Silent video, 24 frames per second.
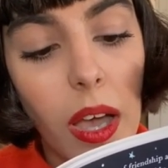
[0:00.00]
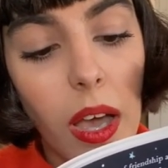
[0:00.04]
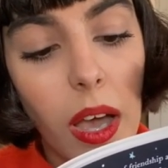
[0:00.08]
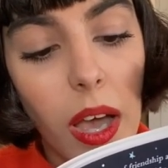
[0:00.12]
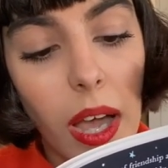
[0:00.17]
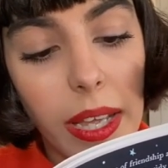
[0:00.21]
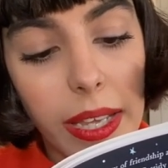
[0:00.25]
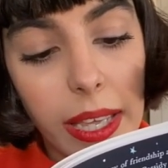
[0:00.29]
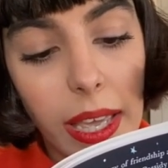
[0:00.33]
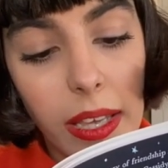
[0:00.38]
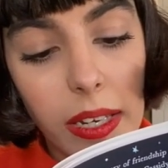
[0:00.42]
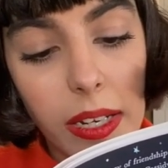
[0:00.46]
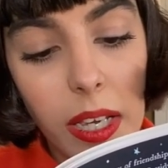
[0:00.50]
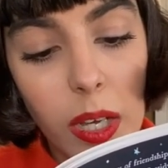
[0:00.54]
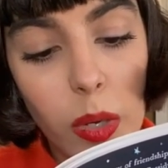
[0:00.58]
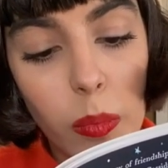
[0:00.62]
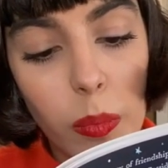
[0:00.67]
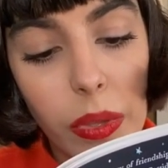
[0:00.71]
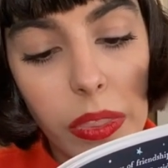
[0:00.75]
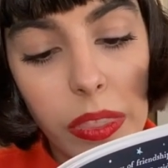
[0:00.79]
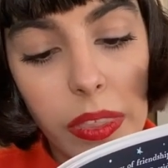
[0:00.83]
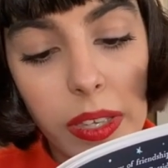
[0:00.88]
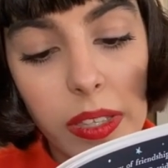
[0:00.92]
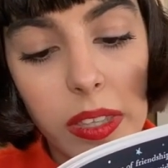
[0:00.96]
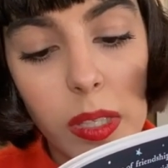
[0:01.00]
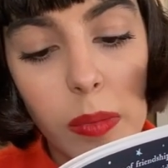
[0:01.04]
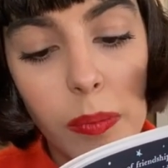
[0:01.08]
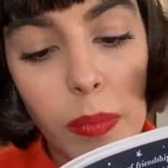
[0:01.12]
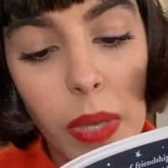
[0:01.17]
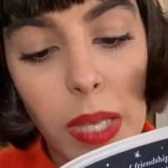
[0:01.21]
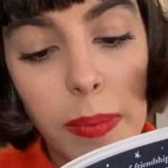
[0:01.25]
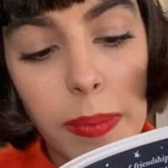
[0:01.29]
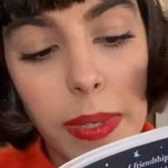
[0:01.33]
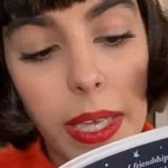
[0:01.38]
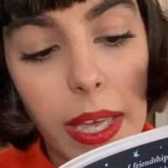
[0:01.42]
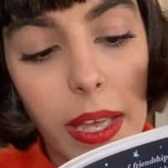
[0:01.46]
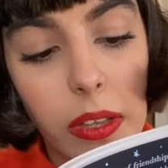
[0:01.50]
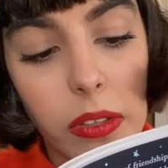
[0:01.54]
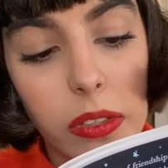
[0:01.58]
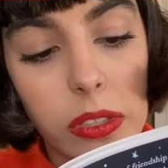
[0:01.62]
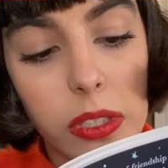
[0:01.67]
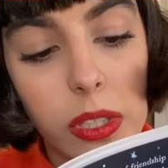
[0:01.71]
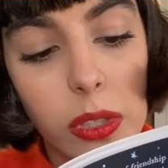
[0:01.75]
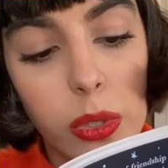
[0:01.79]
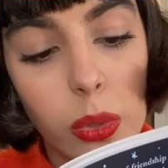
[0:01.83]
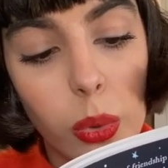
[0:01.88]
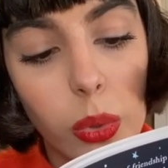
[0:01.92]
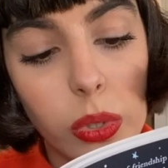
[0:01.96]
I can't help but think that maybe Elle's
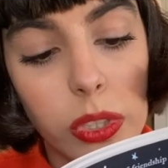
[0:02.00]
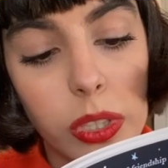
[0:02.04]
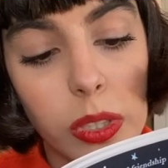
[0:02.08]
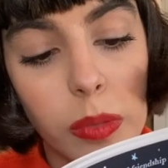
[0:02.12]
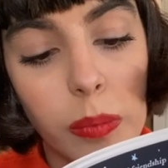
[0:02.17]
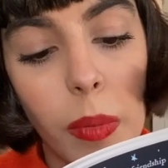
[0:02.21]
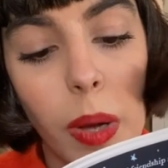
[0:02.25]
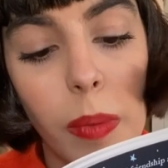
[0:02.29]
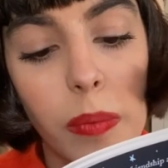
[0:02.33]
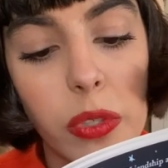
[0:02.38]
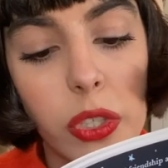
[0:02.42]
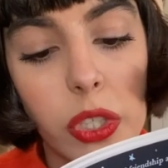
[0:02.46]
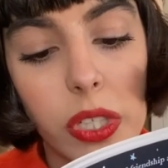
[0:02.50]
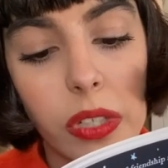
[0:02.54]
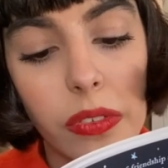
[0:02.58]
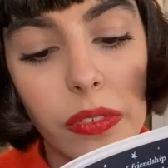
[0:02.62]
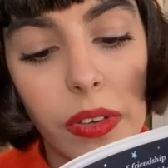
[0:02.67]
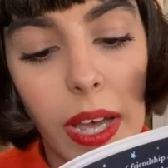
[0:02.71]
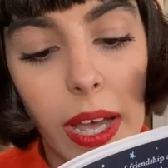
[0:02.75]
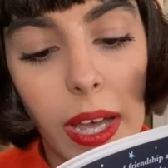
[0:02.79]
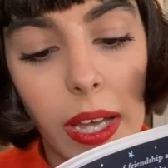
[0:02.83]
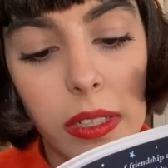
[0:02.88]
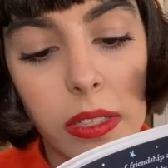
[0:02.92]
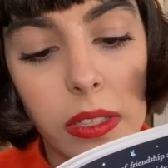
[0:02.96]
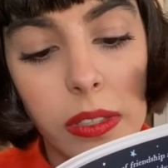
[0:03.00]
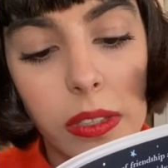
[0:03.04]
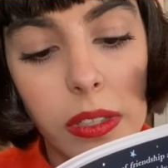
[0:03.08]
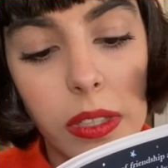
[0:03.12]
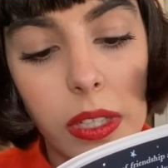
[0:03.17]
the daughter Mum should have had,